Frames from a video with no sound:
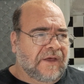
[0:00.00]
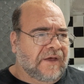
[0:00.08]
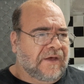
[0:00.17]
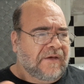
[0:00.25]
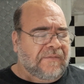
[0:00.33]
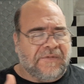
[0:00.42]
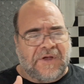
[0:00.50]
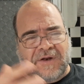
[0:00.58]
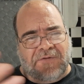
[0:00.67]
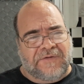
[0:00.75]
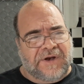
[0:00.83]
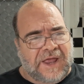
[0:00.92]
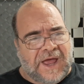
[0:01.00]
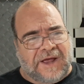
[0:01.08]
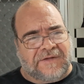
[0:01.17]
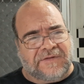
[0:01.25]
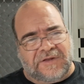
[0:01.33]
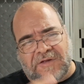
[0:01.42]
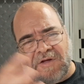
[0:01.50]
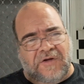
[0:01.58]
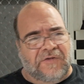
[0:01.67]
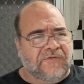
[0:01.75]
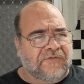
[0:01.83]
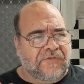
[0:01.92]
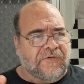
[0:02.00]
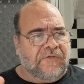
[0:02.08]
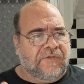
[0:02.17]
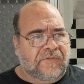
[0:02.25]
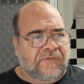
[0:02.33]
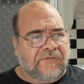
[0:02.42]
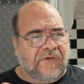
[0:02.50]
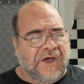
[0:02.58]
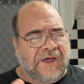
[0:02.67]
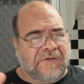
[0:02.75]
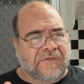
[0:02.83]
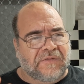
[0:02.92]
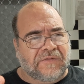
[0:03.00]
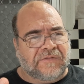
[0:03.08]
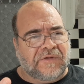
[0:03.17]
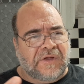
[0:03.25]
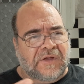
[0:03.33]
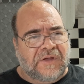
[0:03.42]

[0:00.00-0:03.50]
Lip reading: kind of reacts and goes through cycles.